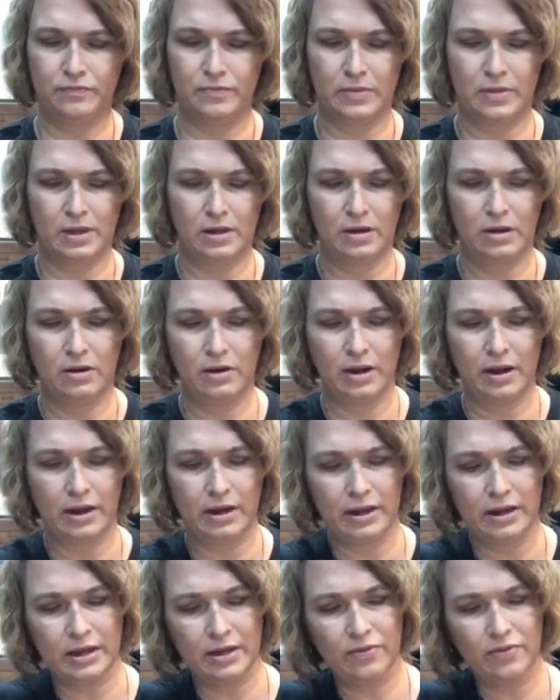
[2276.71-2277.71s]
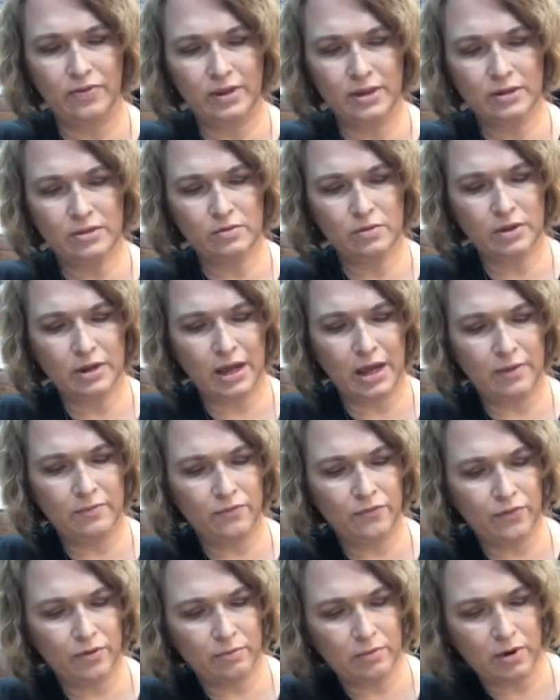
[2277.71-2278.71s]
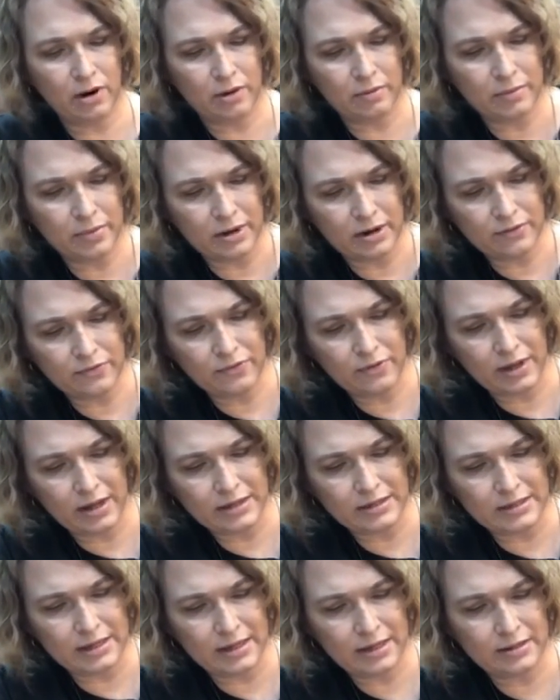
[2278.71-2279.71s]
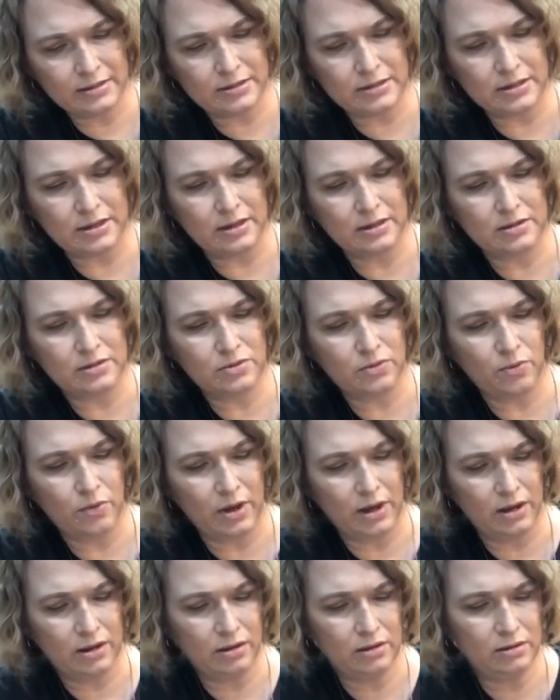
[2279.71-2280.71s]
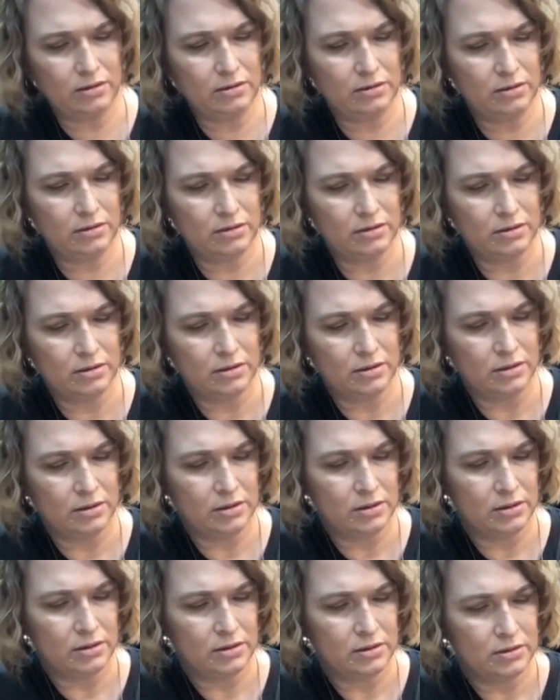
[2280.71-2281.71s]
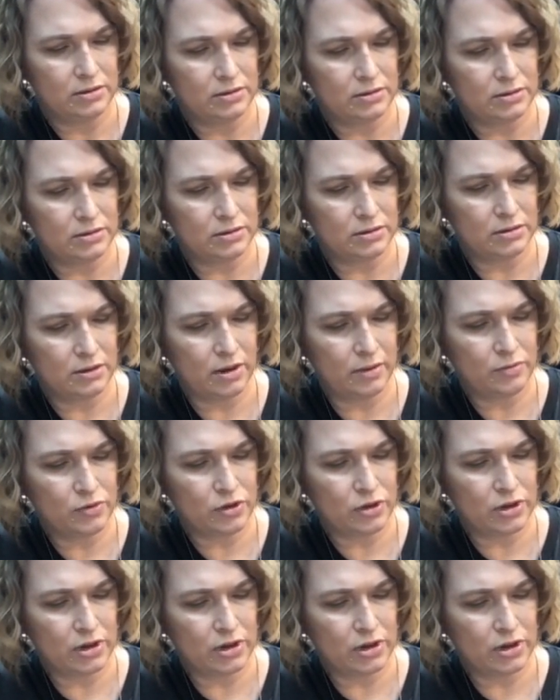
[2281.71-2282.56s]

All right, again, this one came from our butterfly dance as well. So I'm just gonna